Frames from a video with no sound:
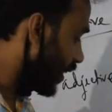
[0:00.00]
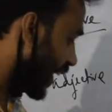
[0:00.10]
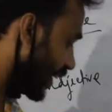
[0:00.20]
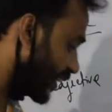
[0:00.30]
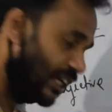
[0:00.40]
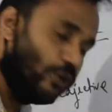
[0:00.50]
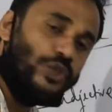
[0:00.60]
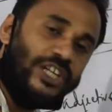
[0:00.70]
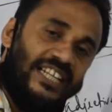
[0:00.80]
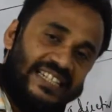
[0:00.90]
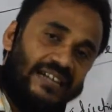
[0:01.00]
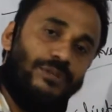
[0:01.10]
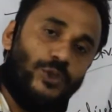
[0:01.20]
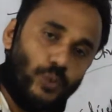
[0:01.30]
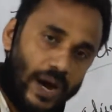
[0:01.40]
and conclusion is Ram
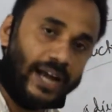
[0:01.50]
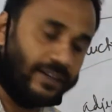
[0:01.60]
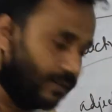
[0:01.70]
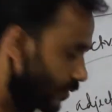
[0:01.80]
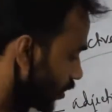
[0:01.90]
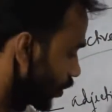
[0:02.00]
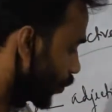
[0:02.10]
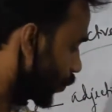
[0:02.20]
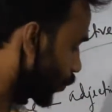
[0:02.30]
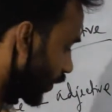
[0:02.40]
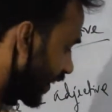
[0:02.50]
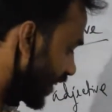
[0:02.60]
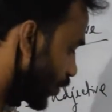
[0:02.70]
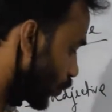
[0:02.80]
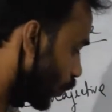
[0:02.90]
is one, so that
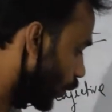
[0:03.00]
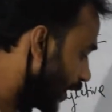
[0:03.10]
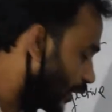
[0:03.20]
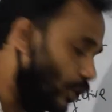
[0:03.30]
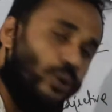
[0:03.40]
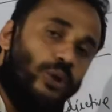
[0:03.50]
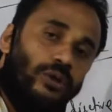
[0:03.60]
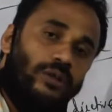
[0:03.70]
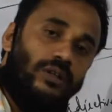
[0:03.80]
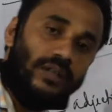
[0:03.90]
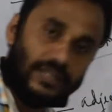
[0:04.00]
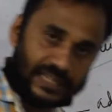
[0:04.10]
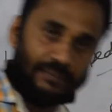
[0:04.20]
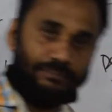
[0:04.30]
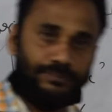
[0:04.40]
is all to
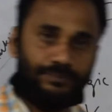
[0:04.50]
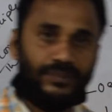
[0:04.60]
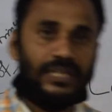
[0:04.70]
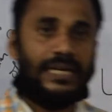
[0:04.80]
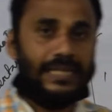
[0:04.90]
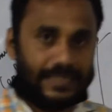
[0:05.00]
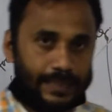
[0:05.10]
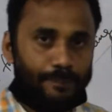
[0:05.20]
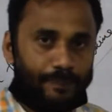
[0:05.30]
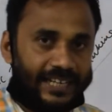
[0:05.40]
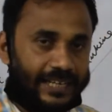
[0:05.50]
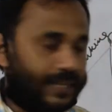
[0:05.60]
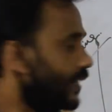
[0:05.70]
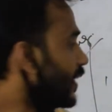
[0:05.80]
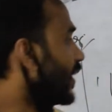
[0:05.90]
sum.
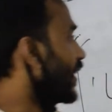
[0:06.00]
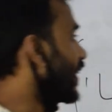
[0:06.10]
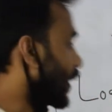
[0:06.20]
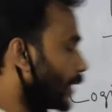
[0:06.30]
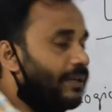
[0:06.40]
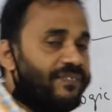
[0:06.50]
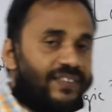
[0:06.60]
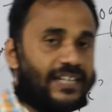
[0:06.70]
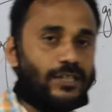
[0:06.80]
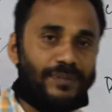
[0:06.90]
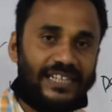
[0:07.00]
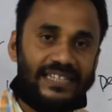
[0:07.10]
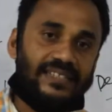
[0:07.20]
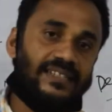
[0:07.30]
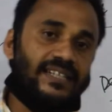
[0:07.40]
Simply deductive inference
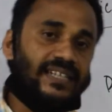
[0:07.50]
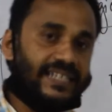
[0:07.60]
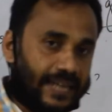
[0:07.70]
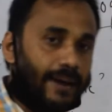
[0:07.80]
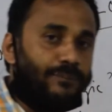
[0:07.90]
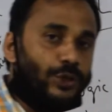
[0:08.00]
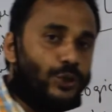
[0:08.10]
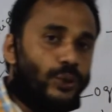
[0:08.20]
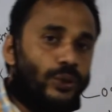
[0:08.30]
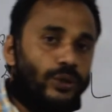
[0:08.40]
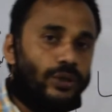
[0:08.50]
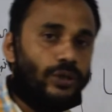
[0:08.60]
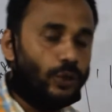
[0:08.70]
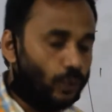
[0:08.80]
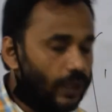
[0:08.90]
means sum
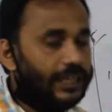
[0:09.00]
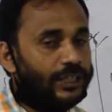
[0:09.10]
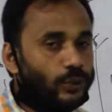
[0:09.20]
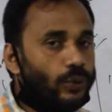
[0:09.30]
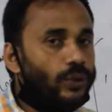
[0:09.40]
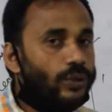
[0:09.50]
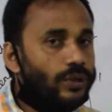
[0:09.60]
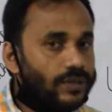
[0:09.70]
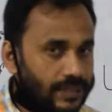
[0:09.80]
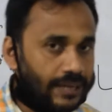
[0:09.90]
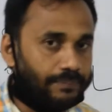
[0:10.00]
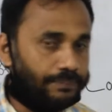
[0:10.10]
to all to sum,